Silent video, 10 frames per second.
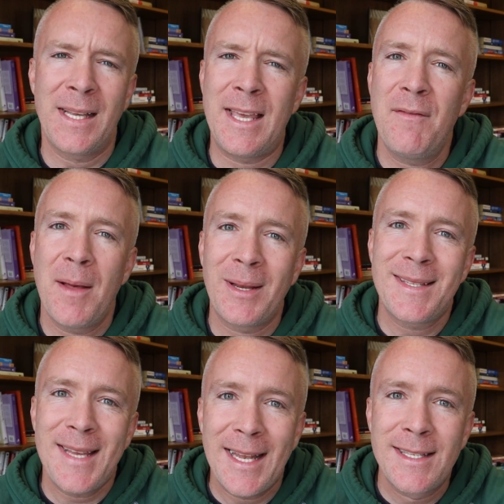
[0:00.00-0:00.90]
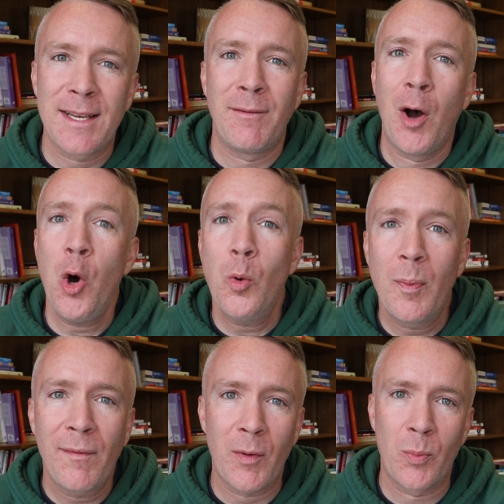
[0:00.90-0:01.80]
give them a sense of hope
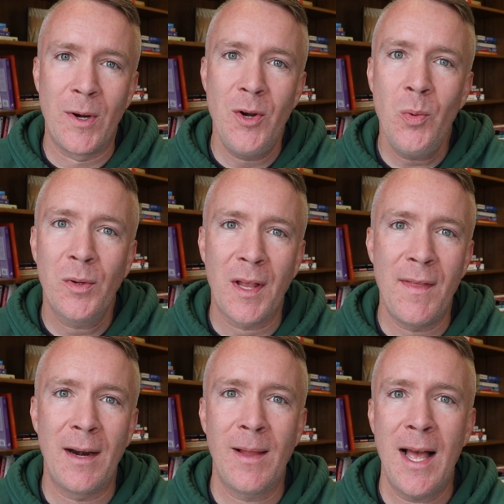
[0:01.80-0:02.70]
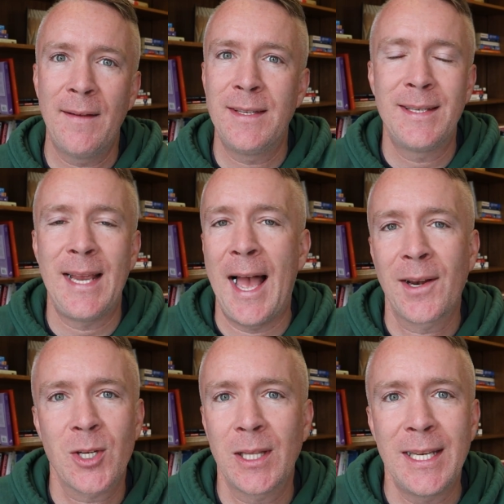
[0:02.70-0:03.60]
for renewal in their lives is to
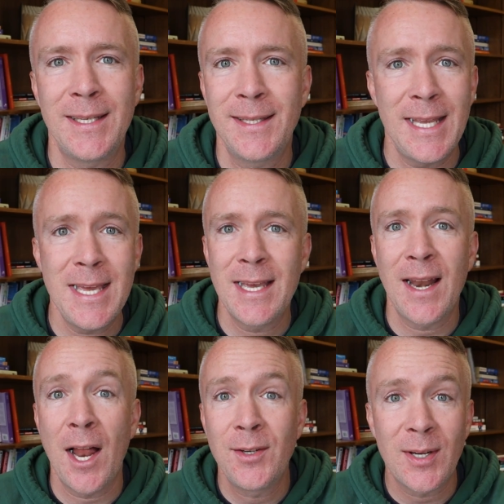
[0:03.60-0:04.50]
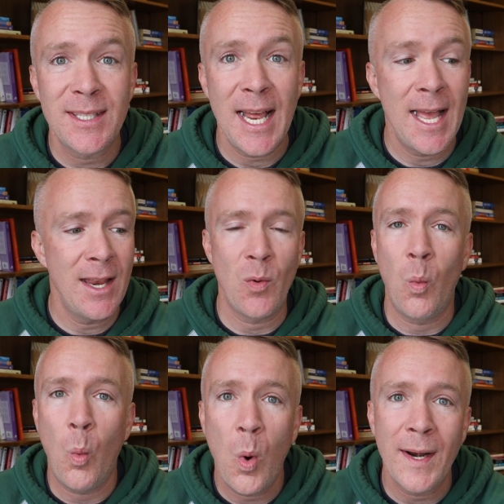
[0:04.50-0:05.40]
actually see and
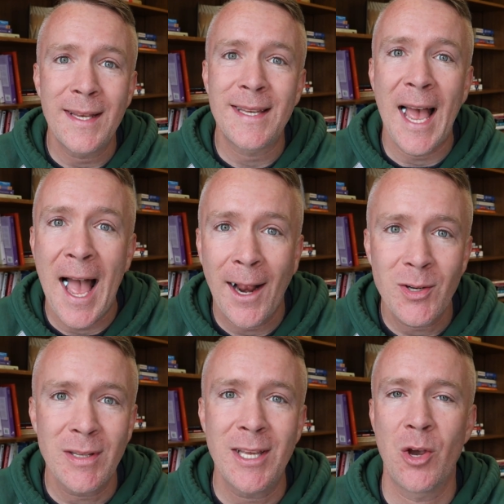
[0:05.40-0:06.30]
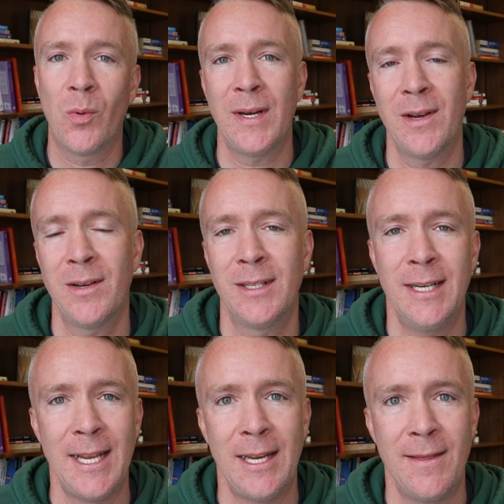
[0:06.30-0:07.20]
understand what is actually going
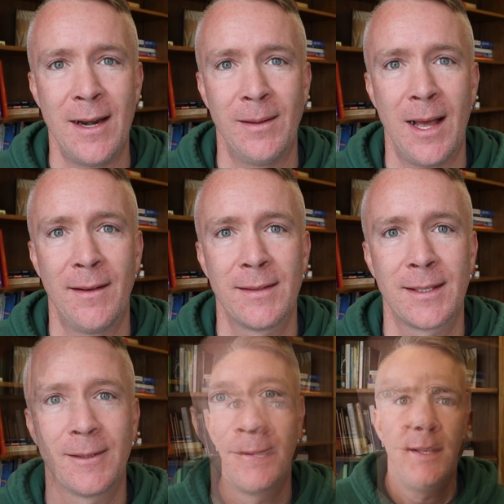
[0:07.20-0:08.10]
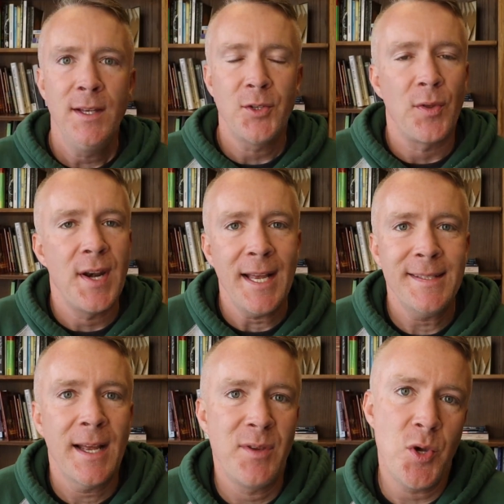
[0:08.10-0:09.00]
on in their lives. So the next
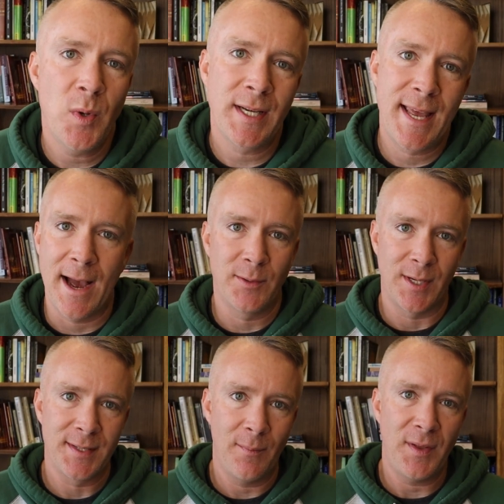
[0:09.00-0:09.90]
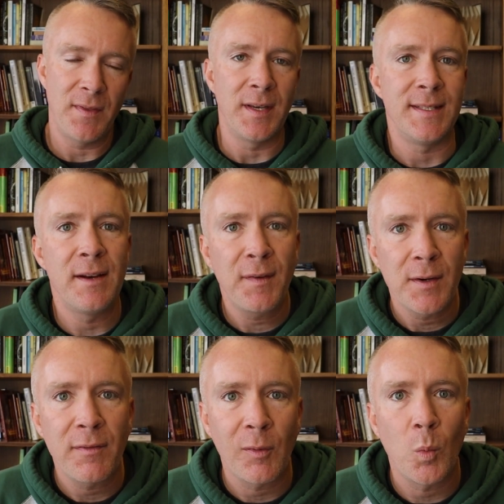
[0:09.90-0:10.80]
time you encounter something that is
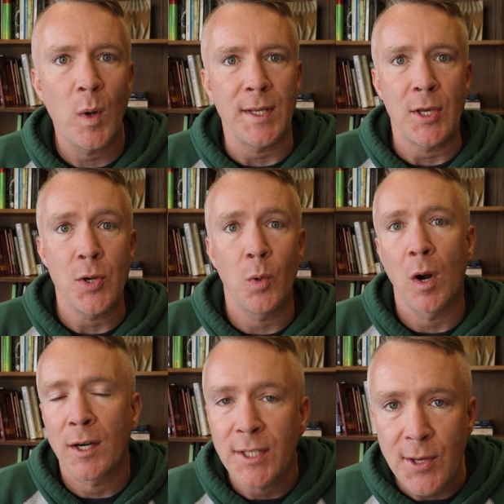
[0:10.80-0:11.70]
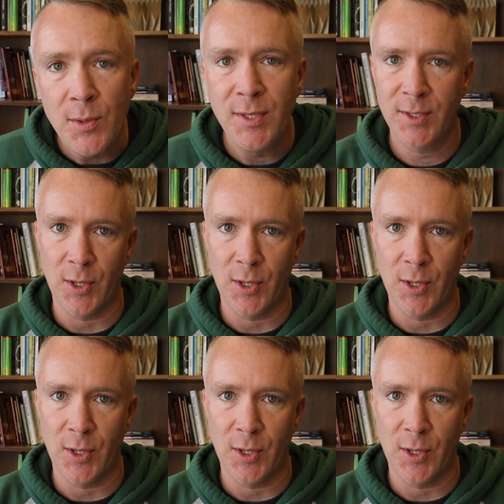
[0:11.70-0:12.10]
different from what you are used